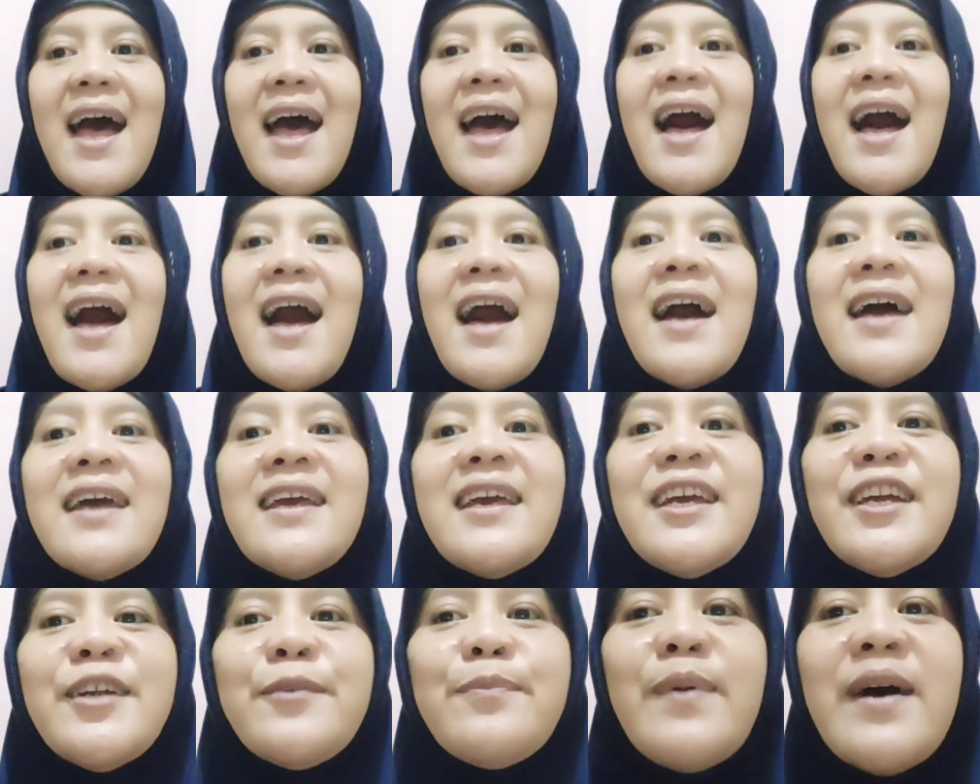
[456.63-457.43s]
I
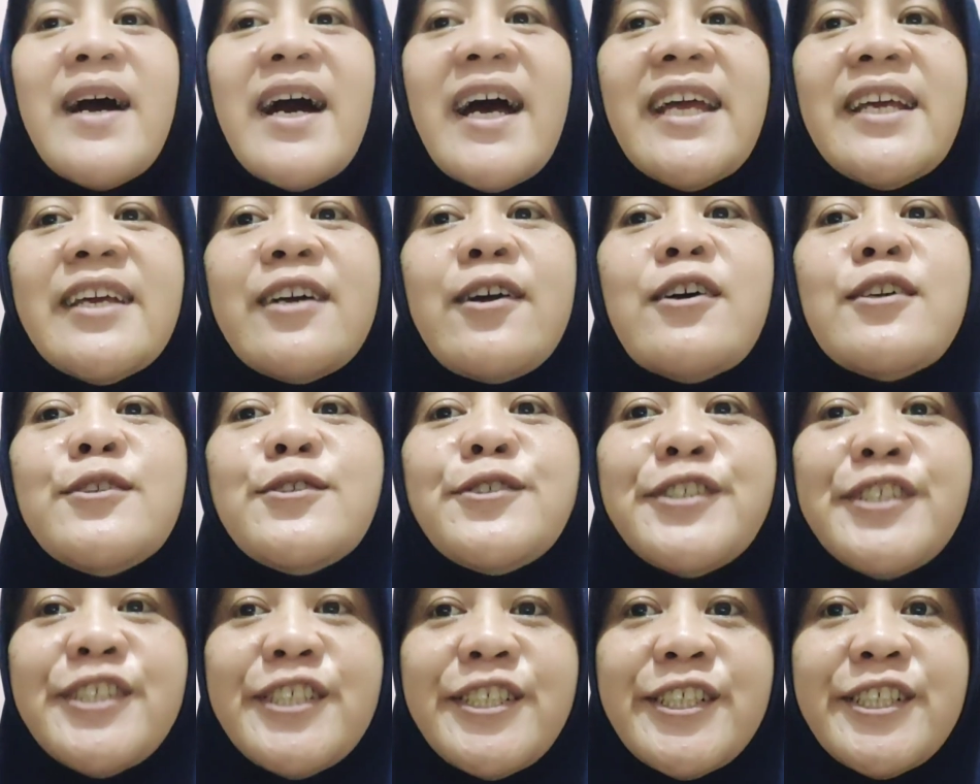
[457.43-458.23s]
hereby
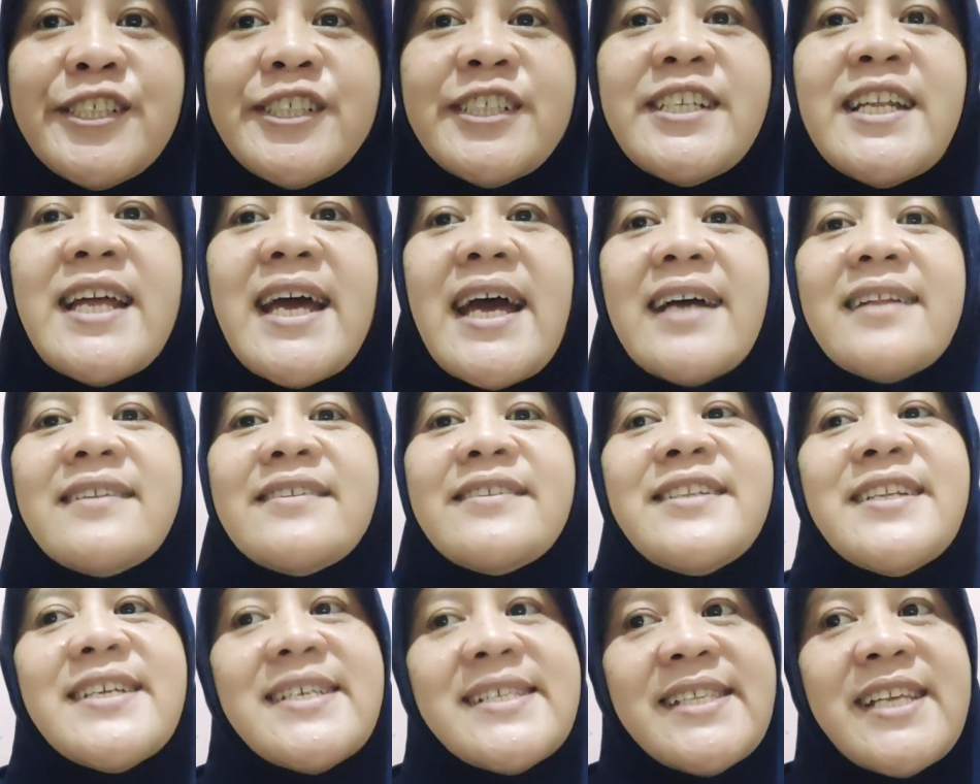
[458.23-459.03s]
conclude
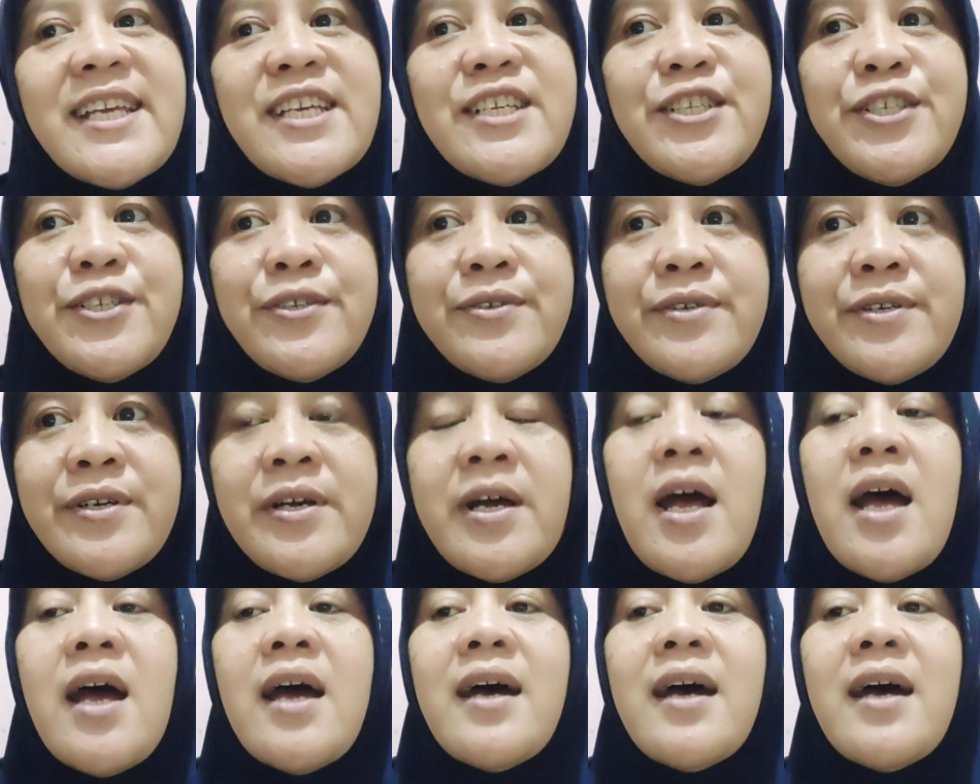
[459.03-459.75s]
that this issue